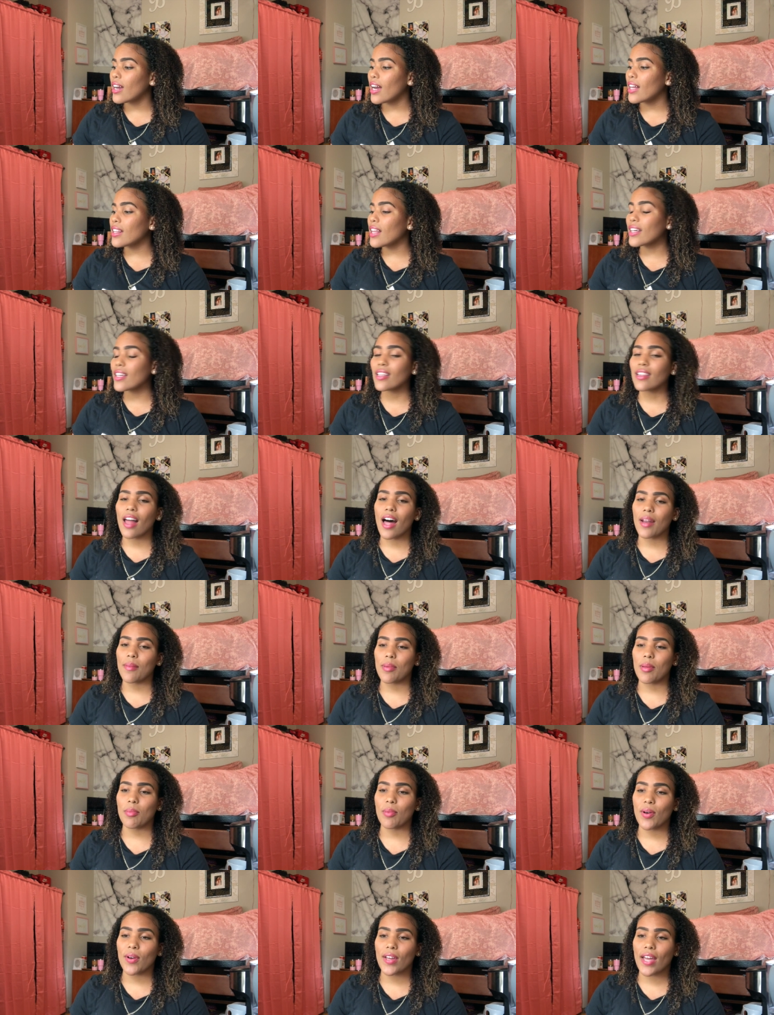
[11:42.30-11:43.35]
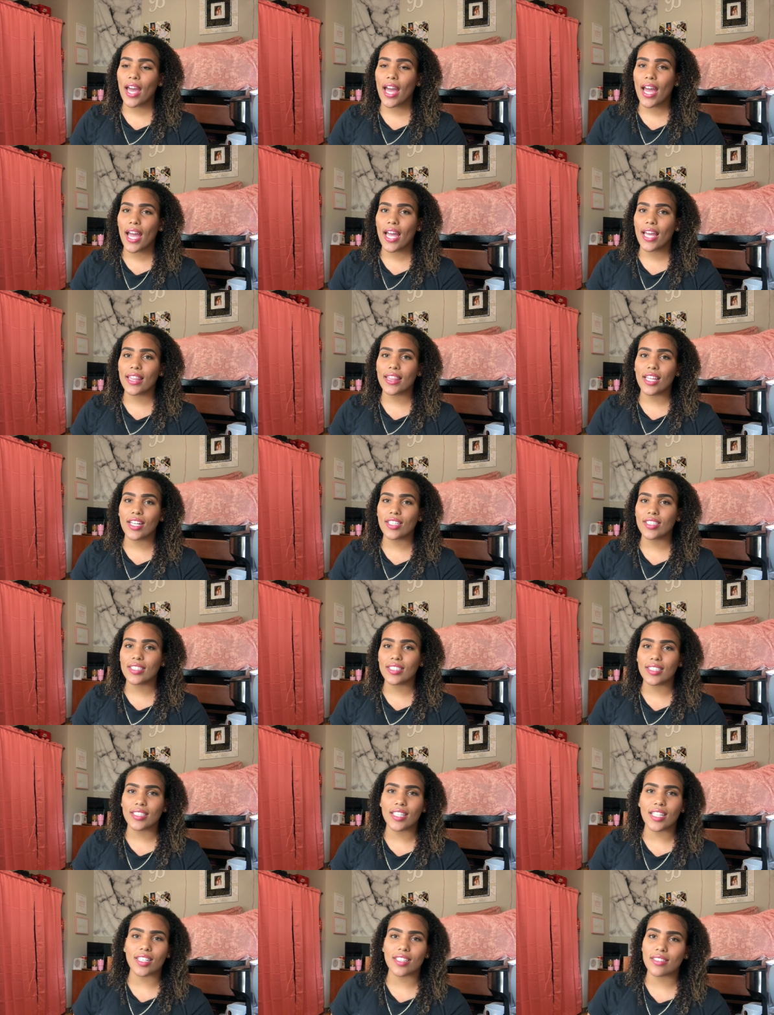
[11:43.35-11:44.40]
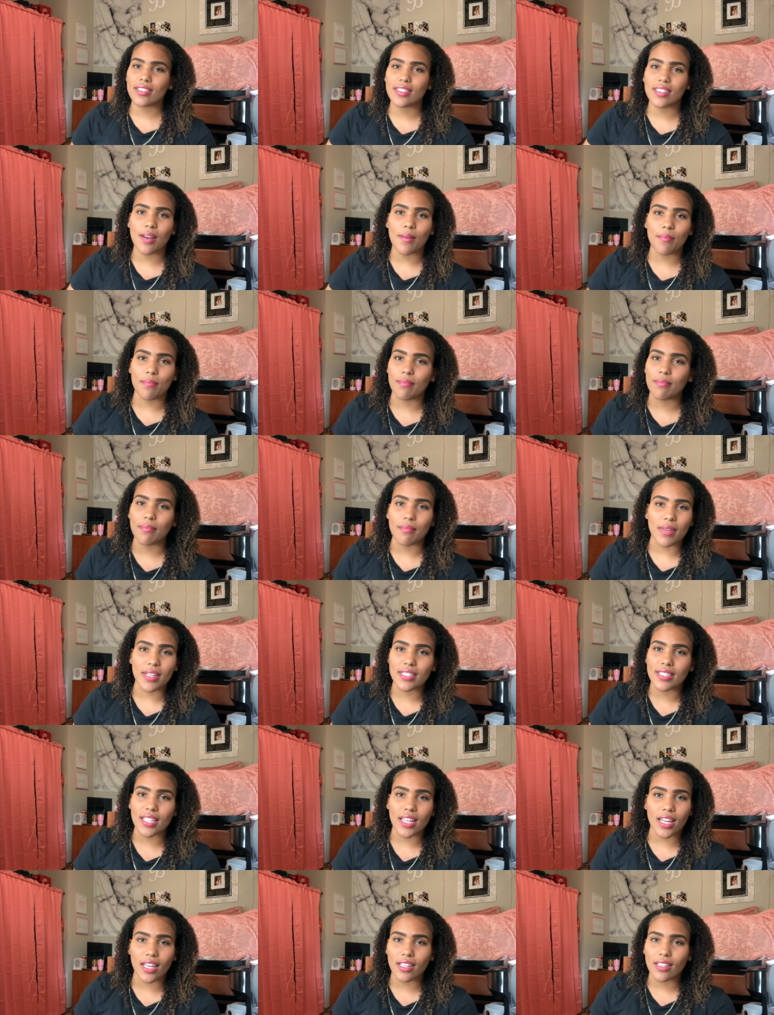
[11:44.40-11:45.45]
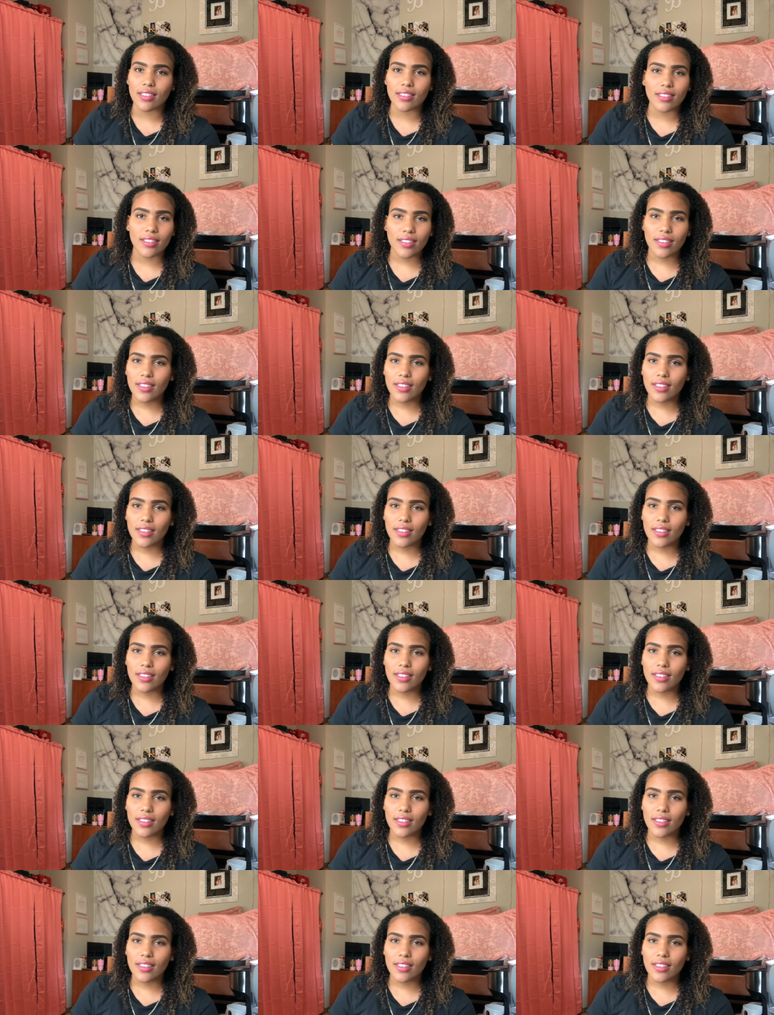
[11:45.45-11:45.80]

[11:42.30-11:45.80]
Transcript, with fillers: I like a lot of people, okay? There's there's some missing.